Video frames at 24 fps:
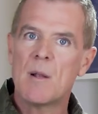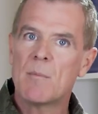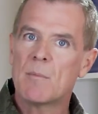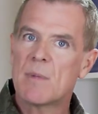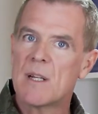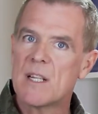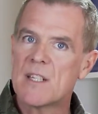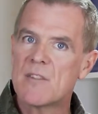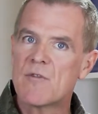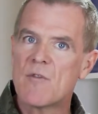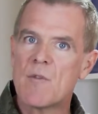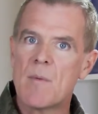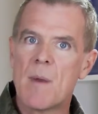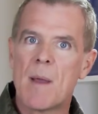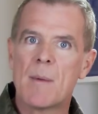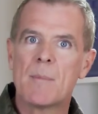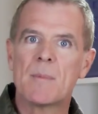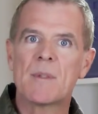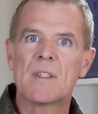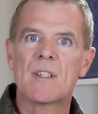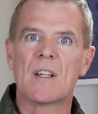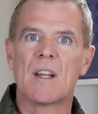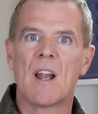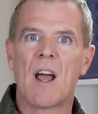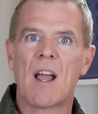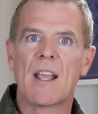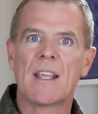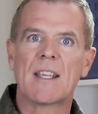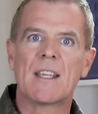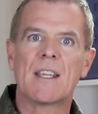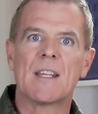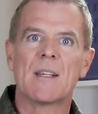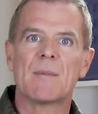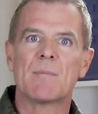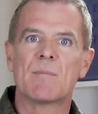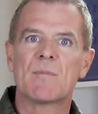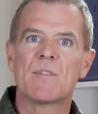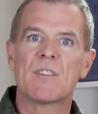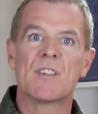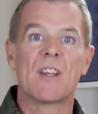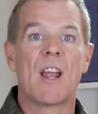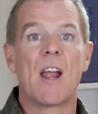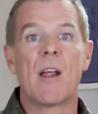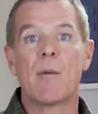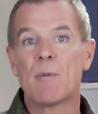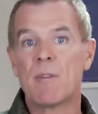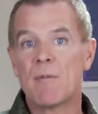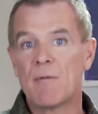please remember to like it,
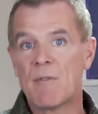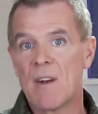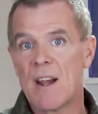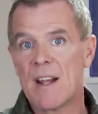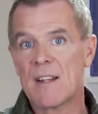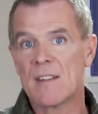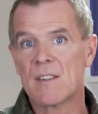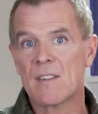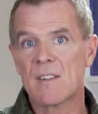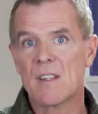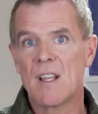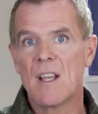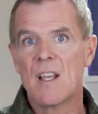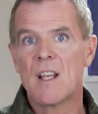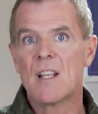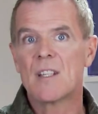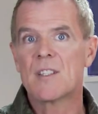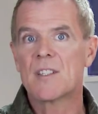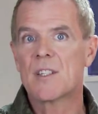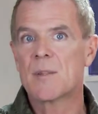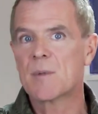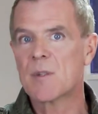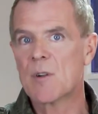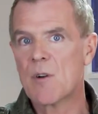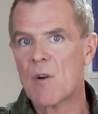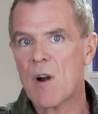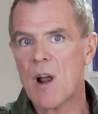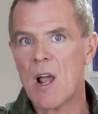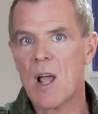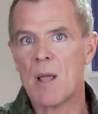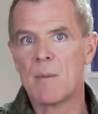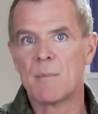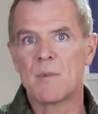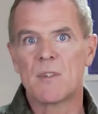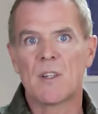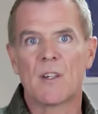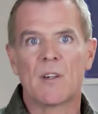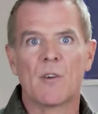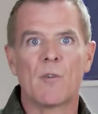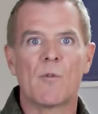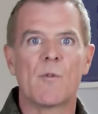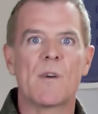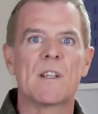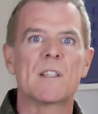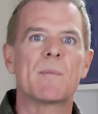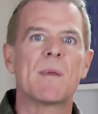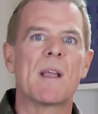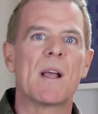share it with friends and subscribe so you'll
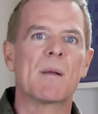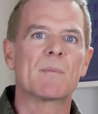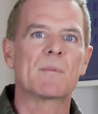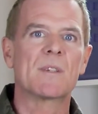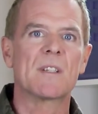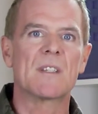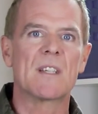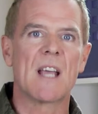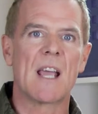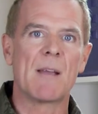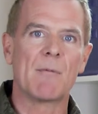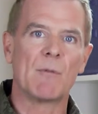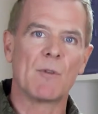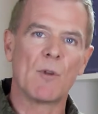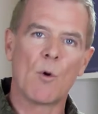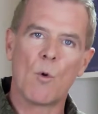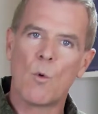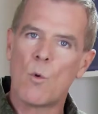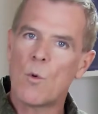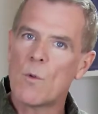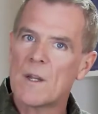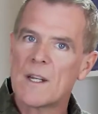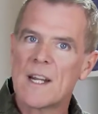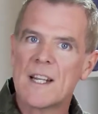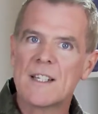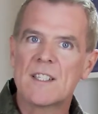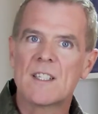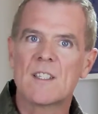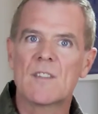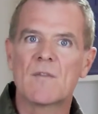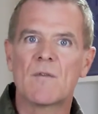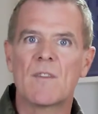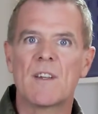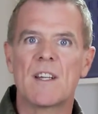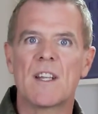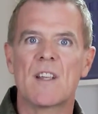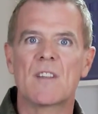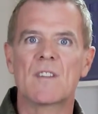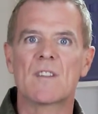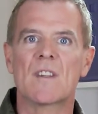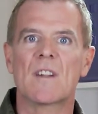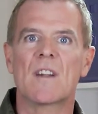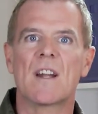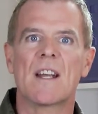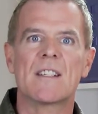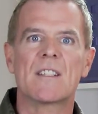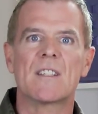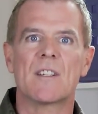always be up to date with all the latest videos
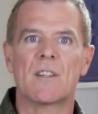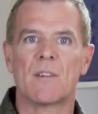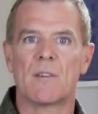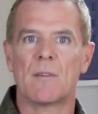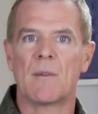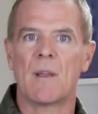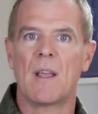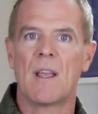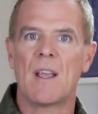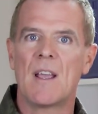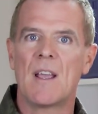that I do.